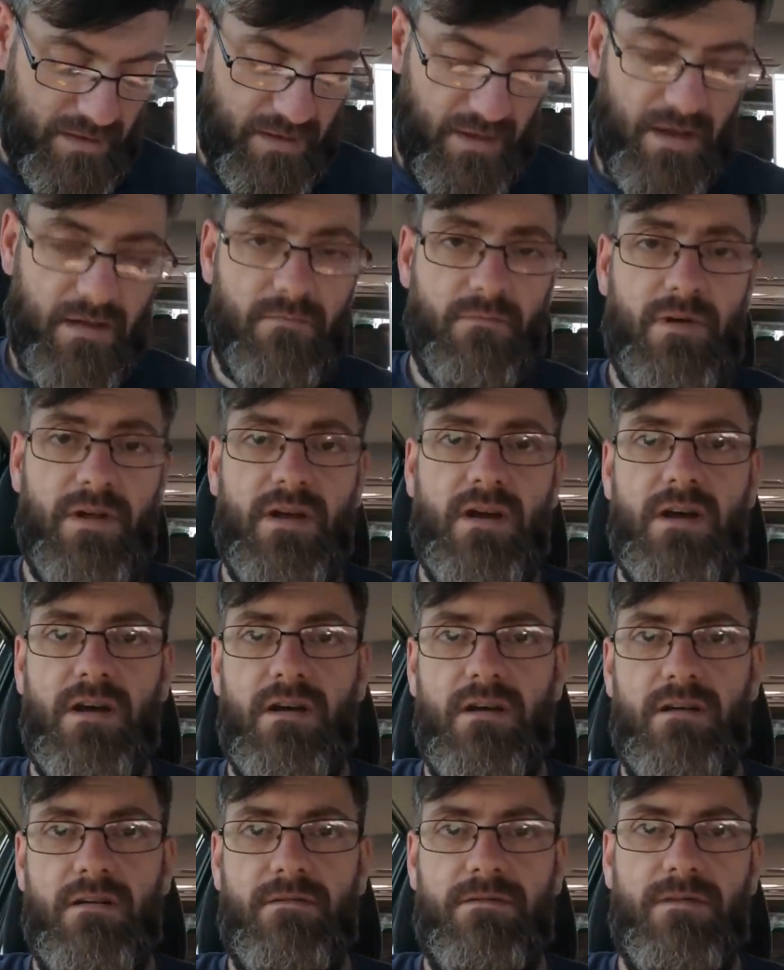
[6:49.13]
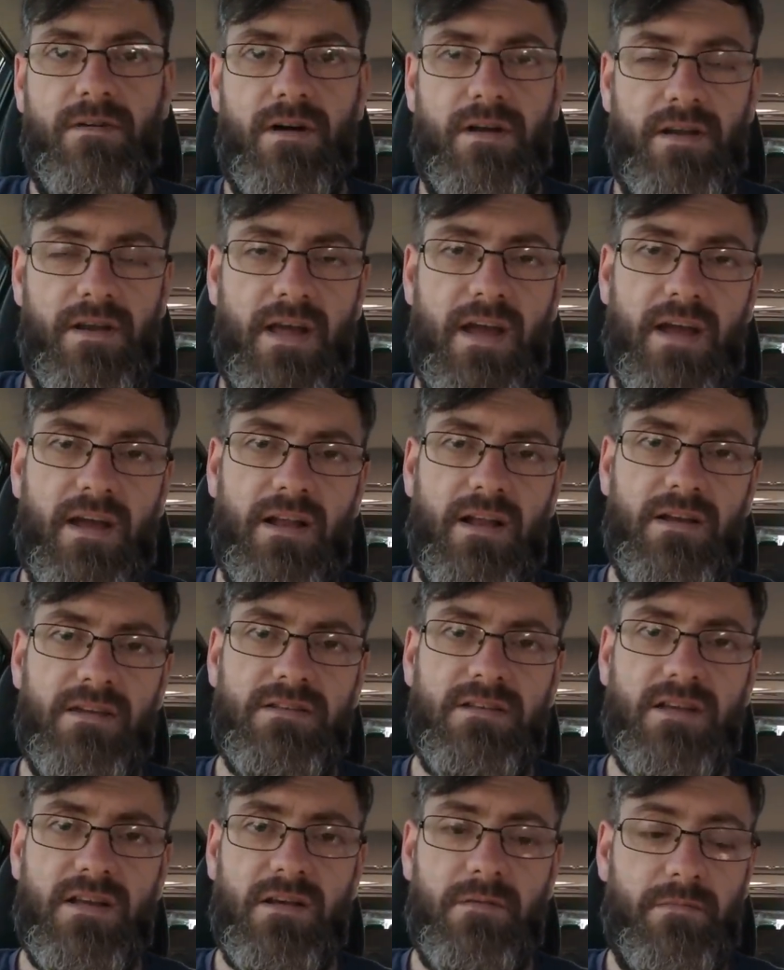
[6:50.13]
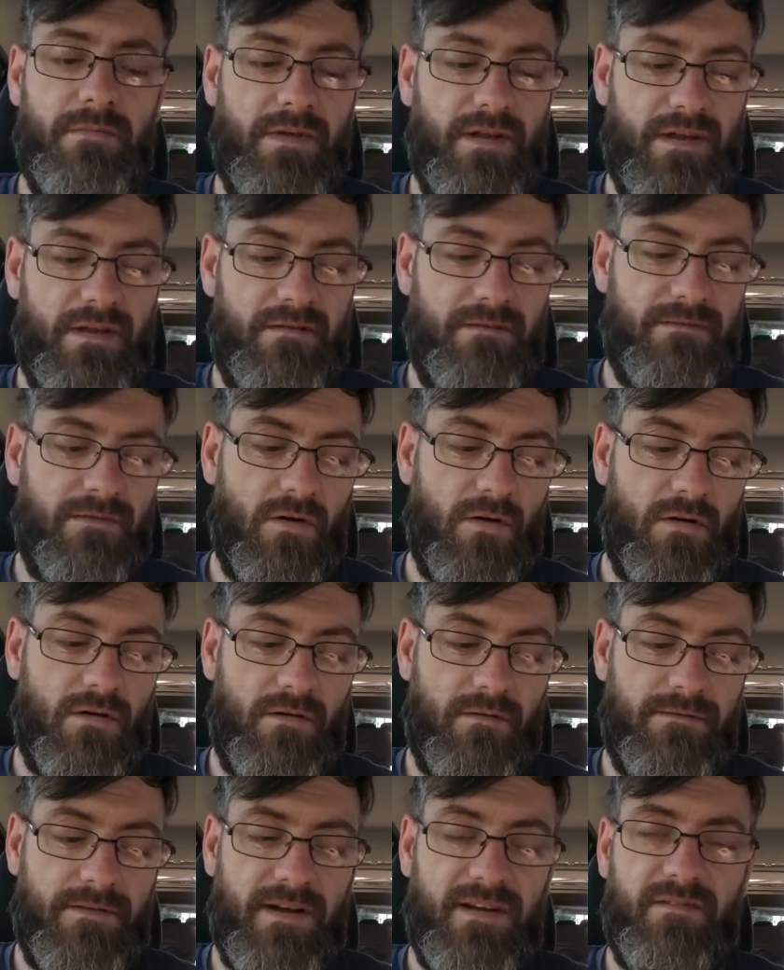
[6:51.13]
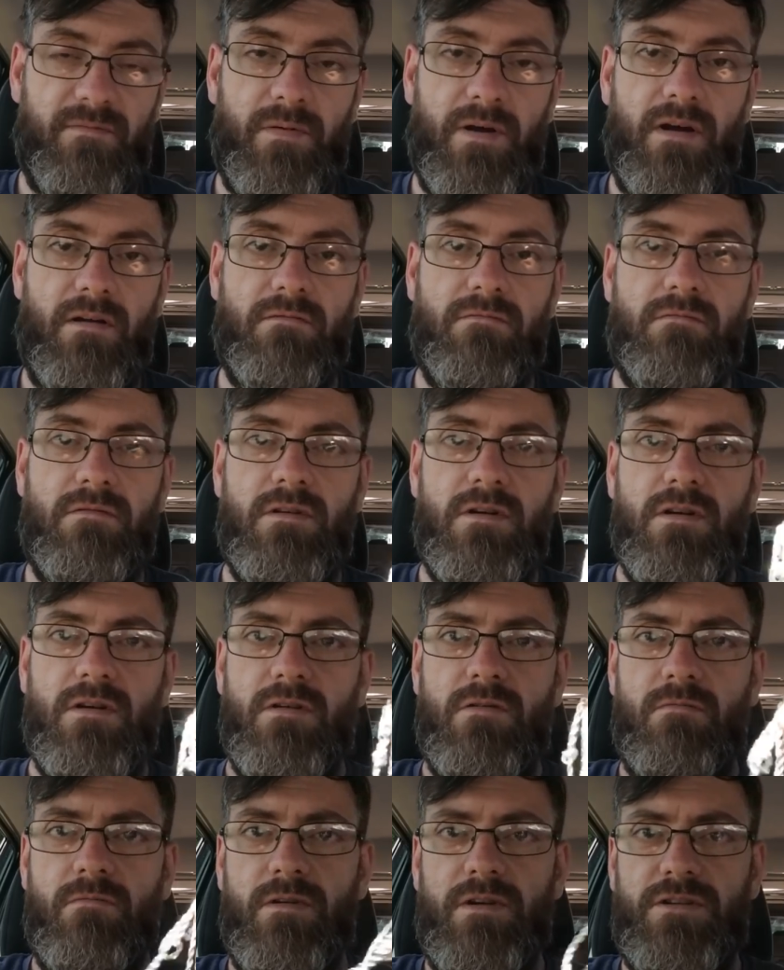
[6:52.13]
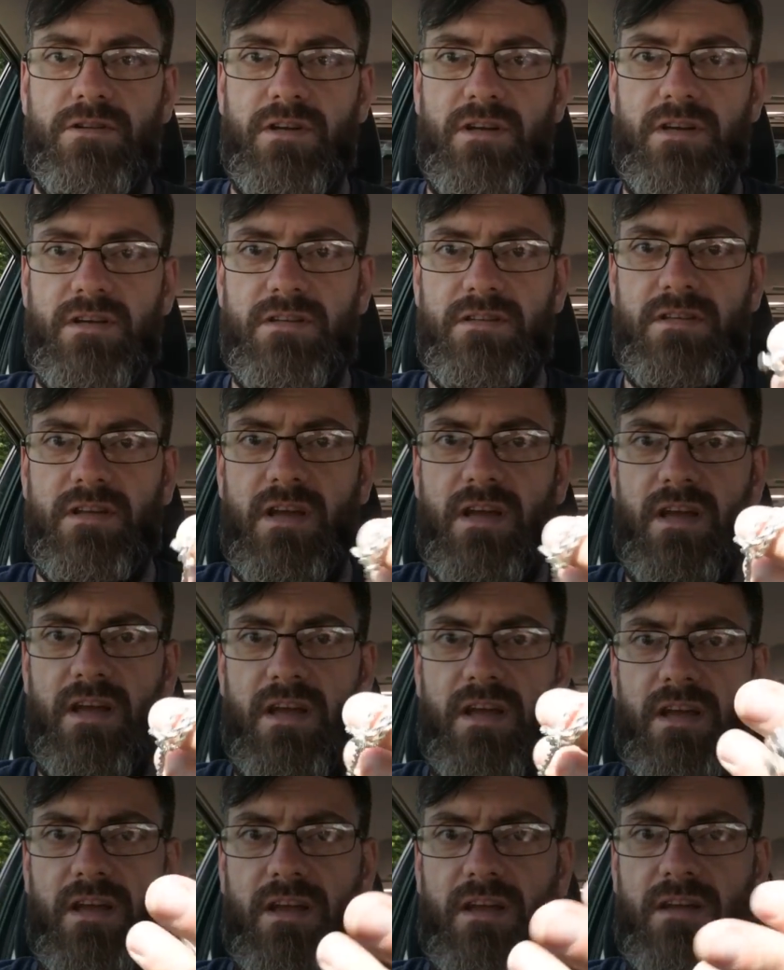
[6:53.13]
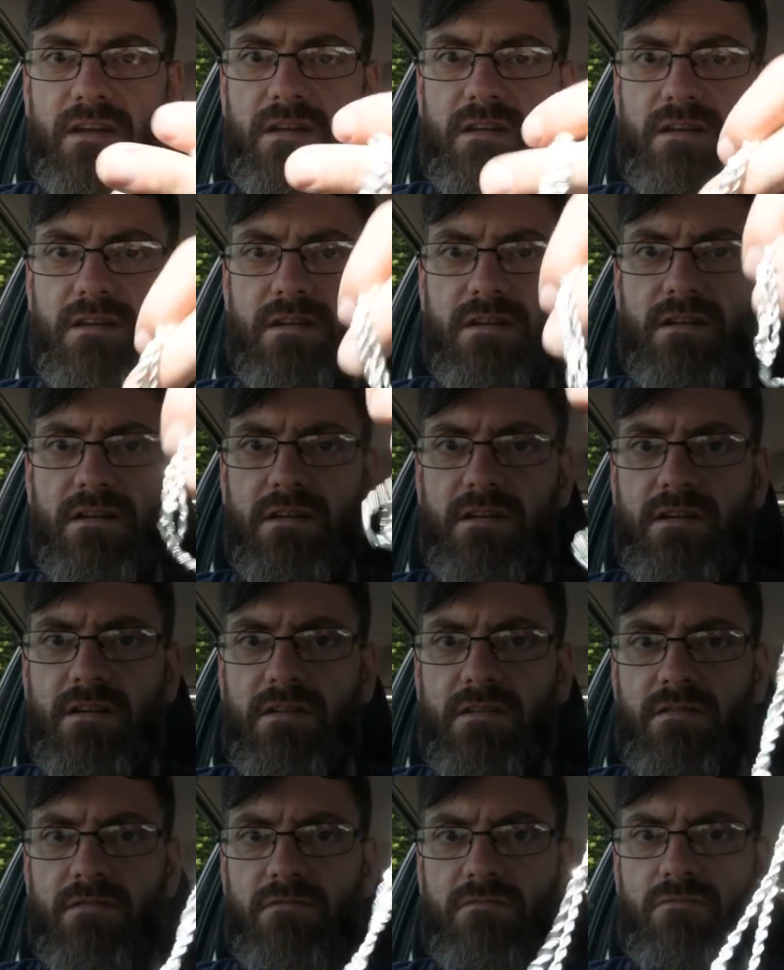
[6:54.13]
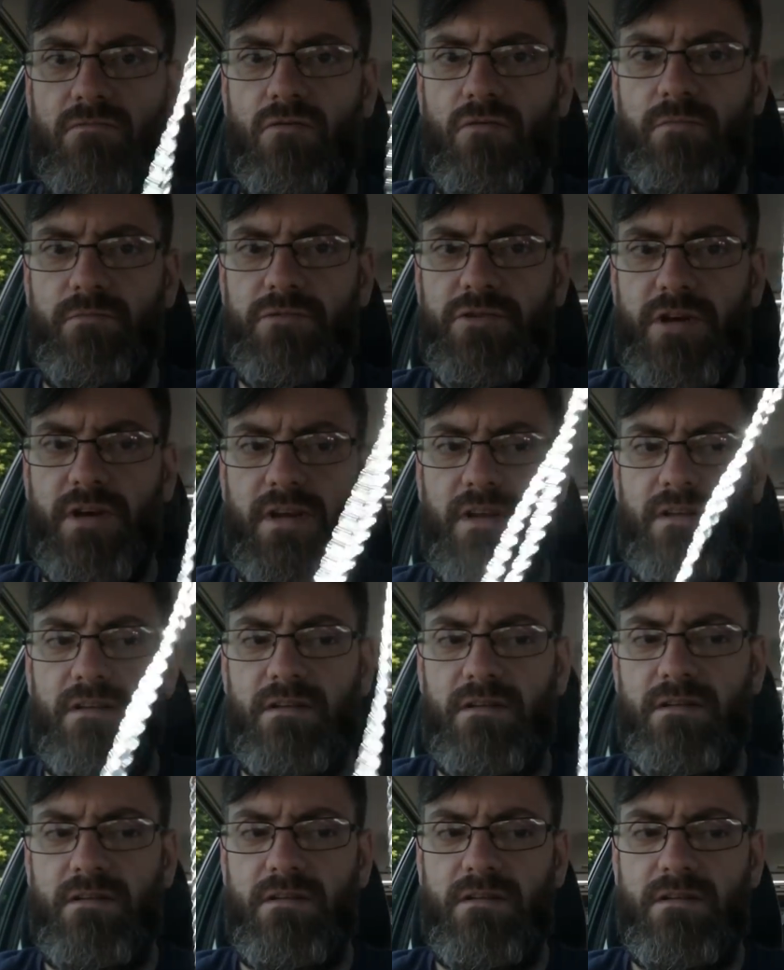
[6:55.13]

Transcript: Then we have a necklace that came in for £5, which is a rope chain